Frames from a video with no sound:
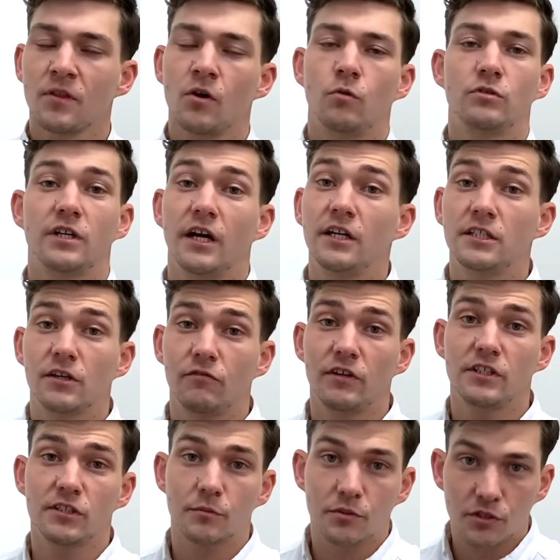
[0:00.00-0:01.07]
Alternatively,
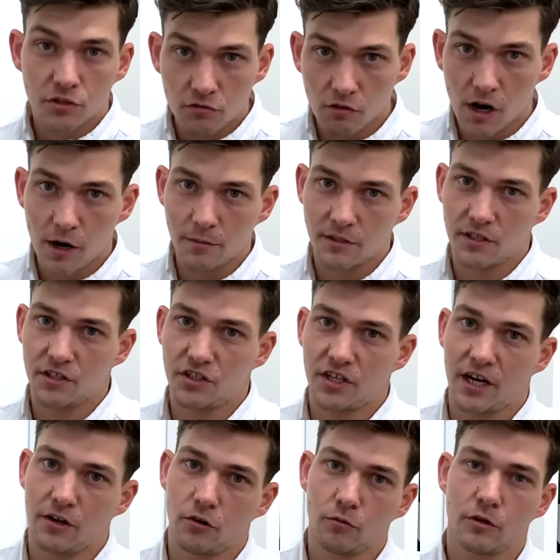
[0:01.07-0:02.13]
subscribe to the
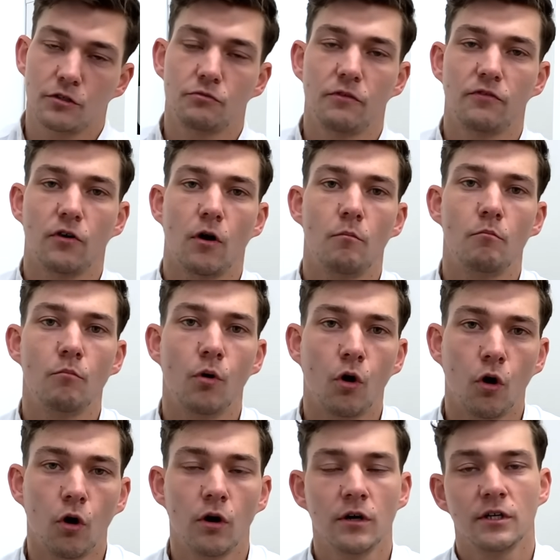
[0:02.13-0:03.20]
channel, because we've got
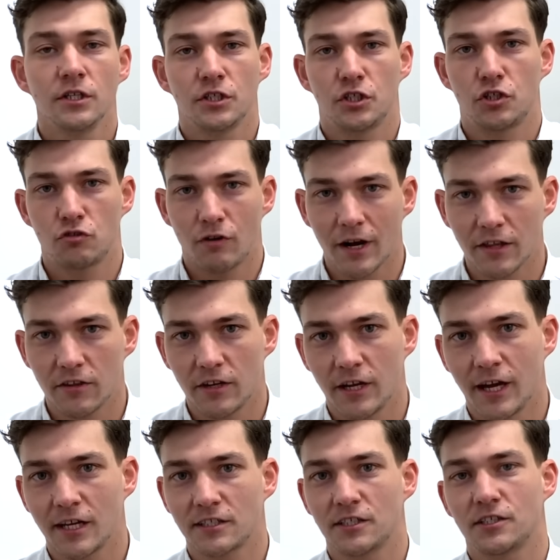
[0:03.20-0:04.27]
more
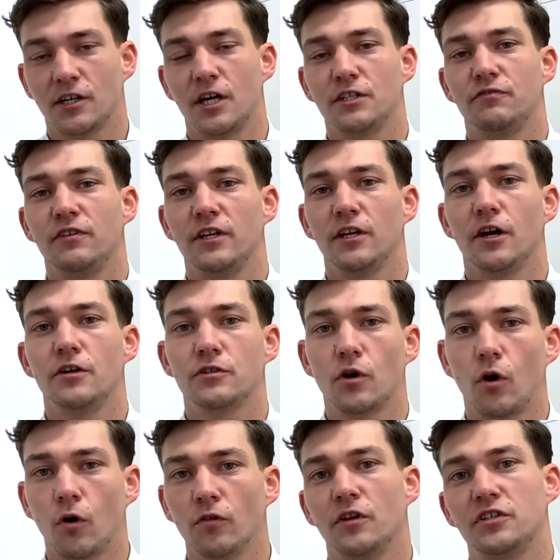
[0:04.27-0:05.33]
strengthening exercise videos
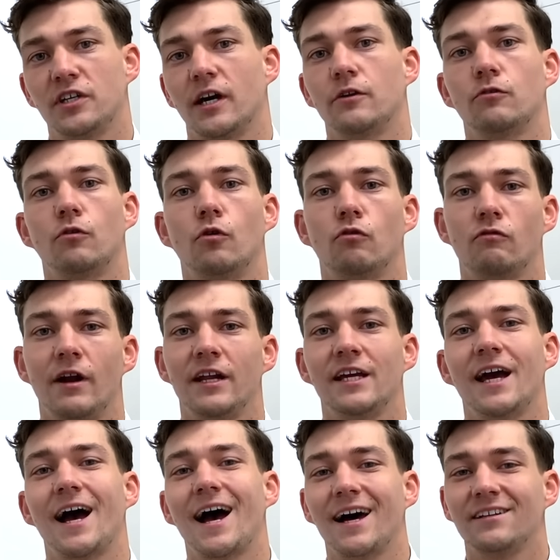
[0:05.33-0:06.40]
on the channel
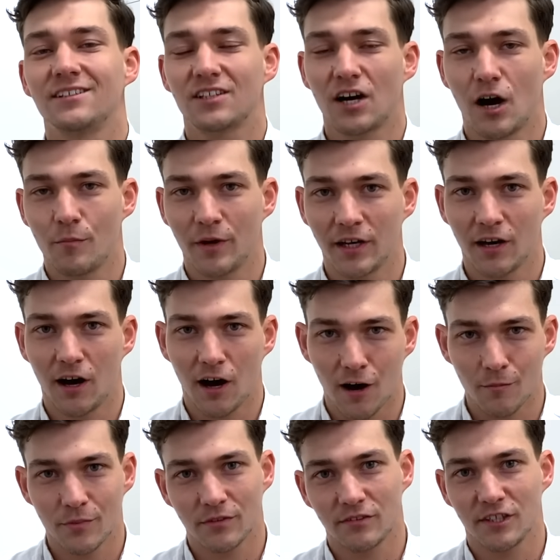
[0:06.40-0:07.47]
already and coming
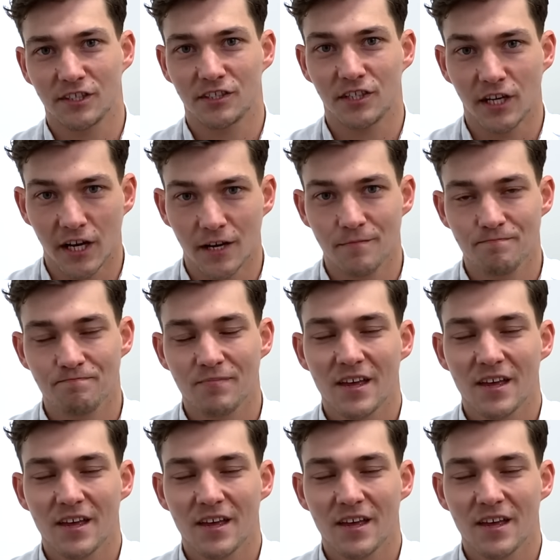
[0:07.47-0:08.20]
up this year.